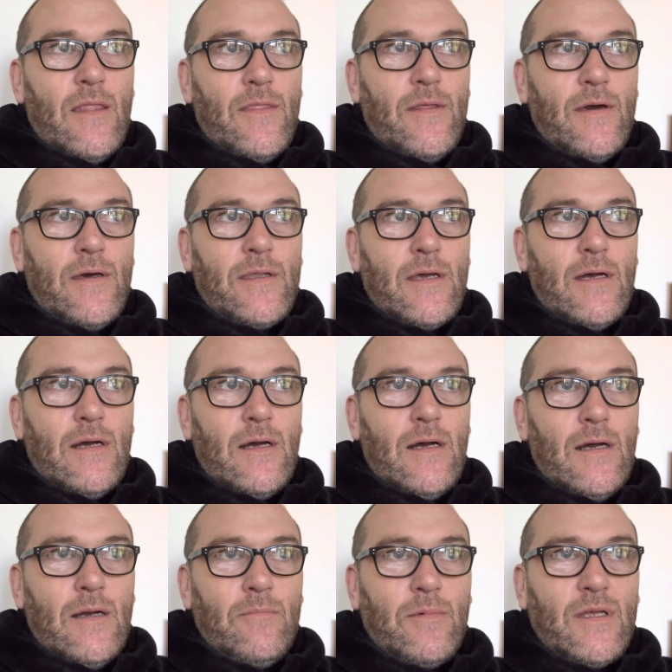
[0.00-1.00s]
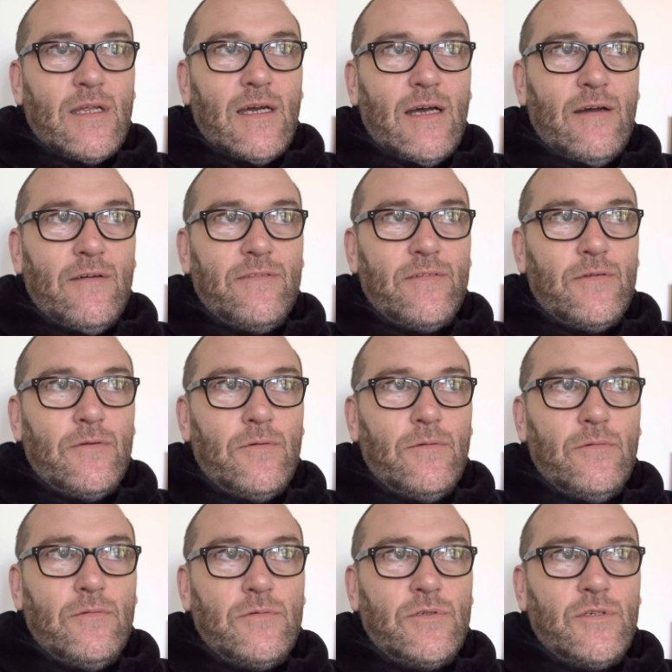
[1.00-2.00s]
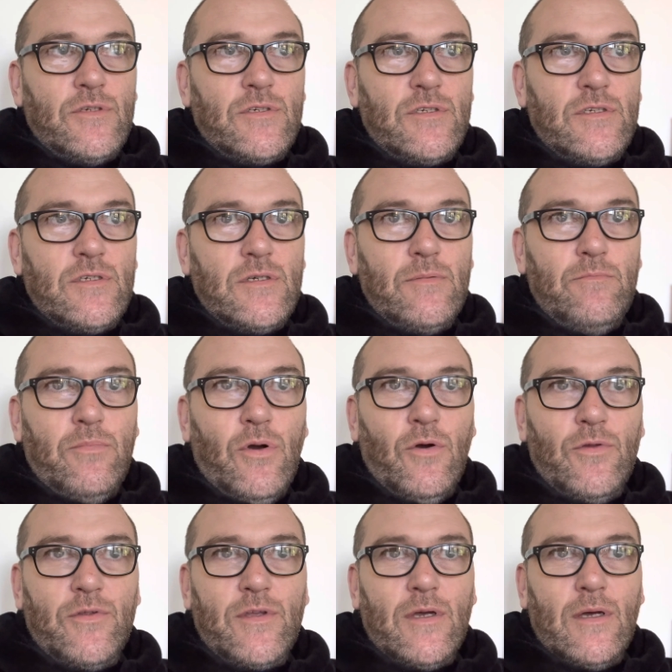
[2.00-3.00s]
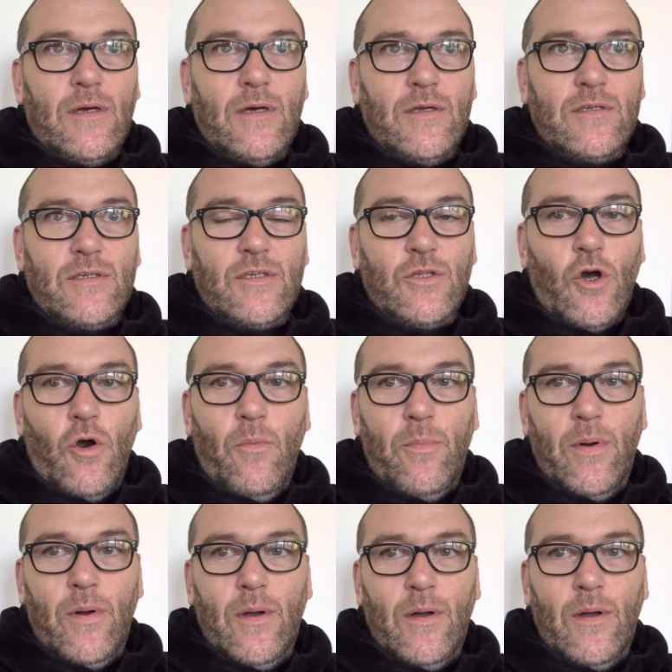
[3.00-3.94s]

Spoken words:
that I'm going to have to just put a stop